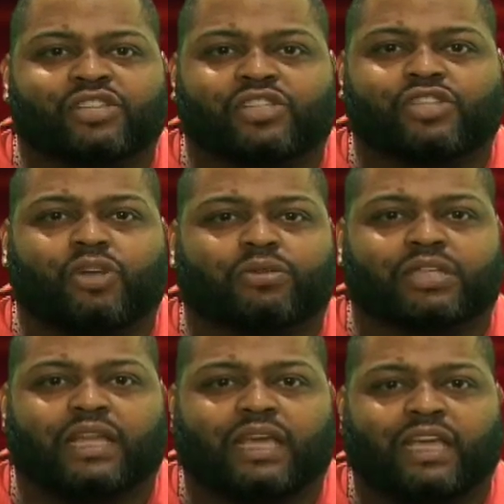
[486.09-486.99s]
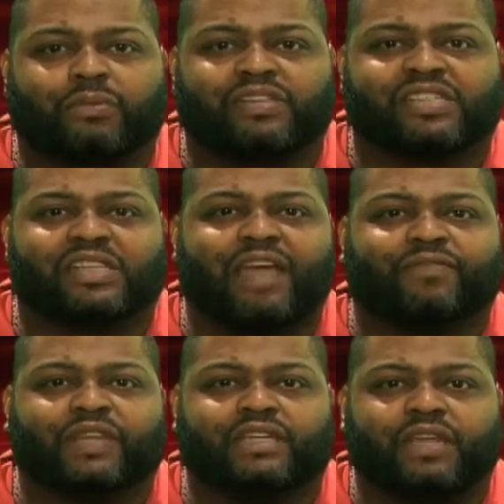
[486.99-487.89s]
assaulted the Heat with
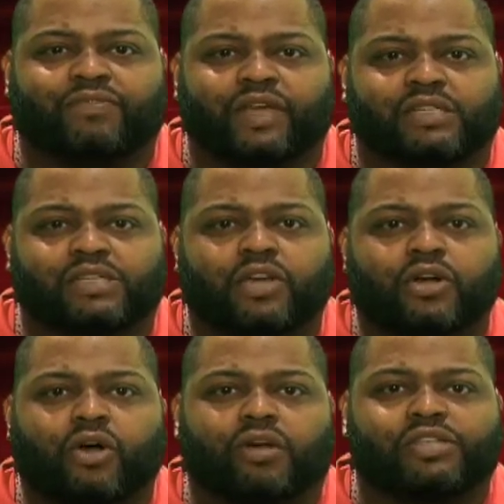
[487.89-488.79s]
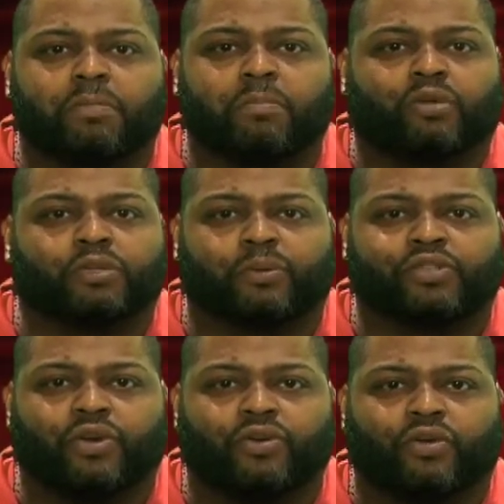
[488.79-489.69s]
stifling defense, causing multiple
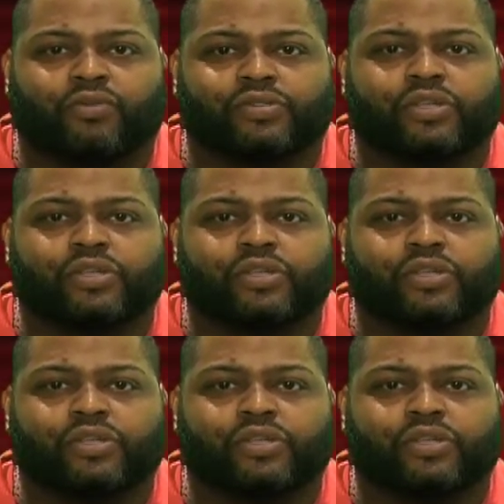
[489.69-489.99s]
turnovers,